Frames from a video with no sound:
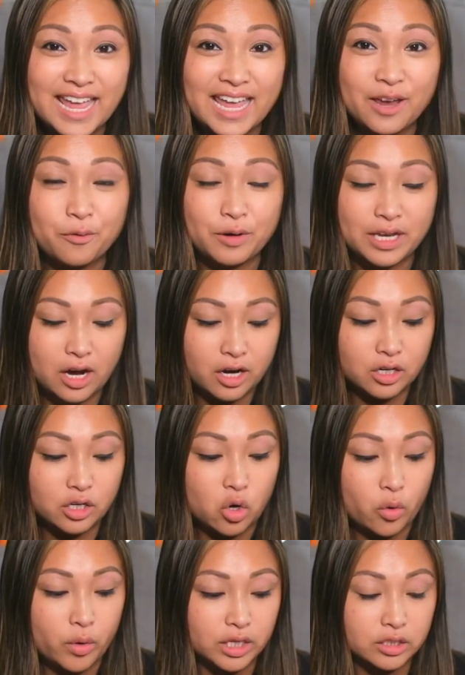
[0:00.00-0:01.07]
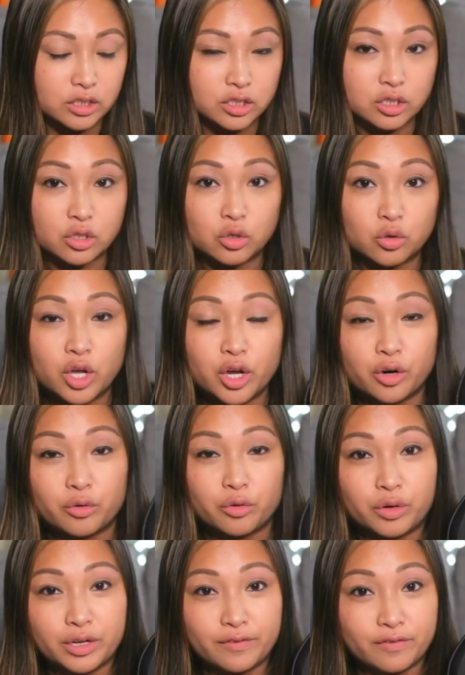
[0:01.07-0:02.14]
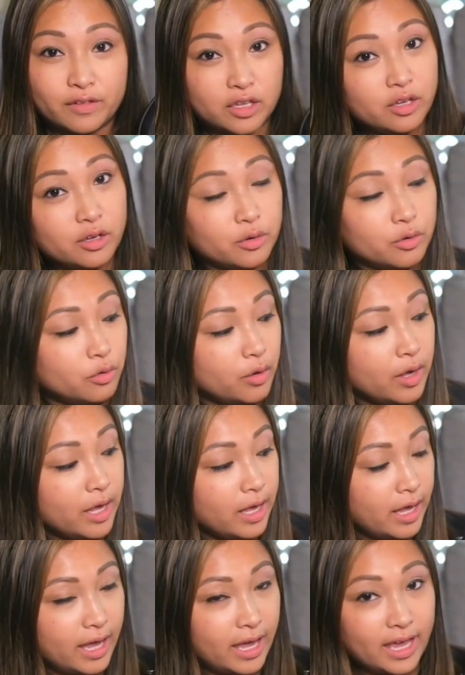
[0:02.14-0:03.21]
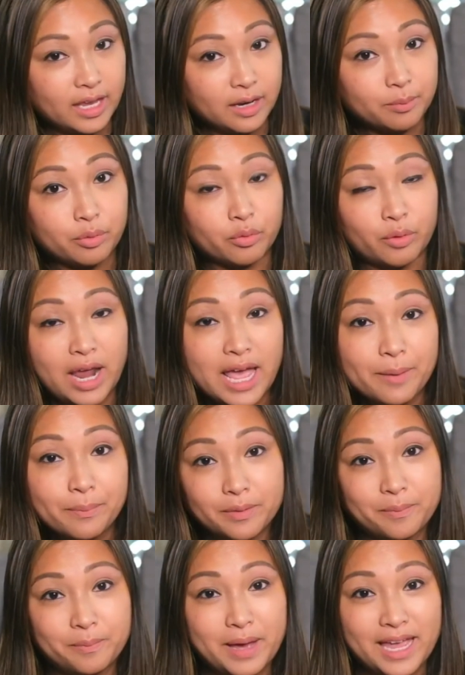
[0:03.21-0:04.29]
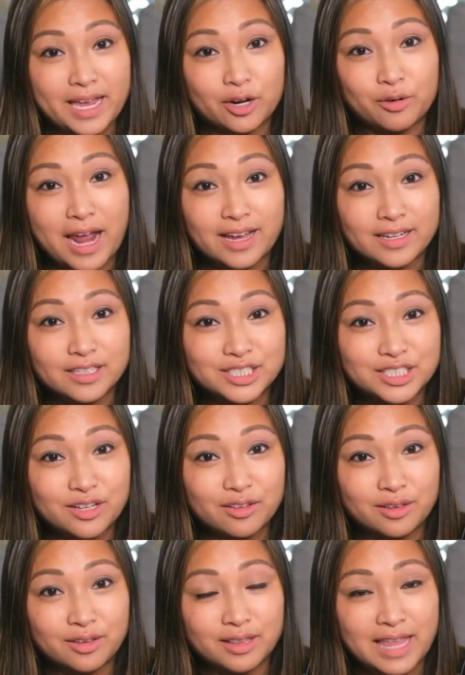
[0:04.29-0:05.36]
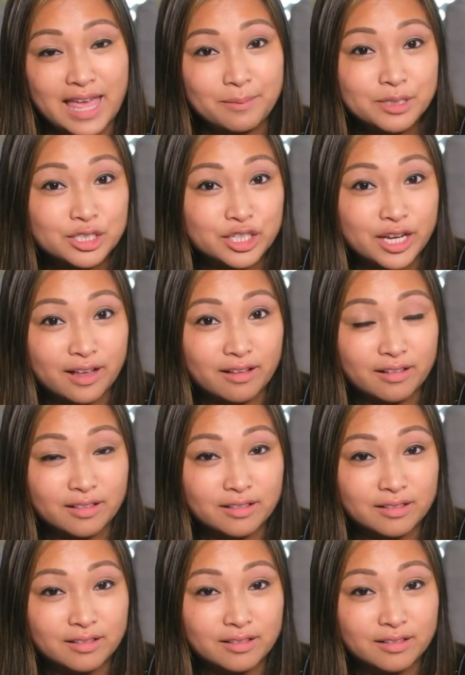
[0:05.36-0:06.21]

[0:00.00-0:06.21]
we are going to review and prep my Kraken Clamshell.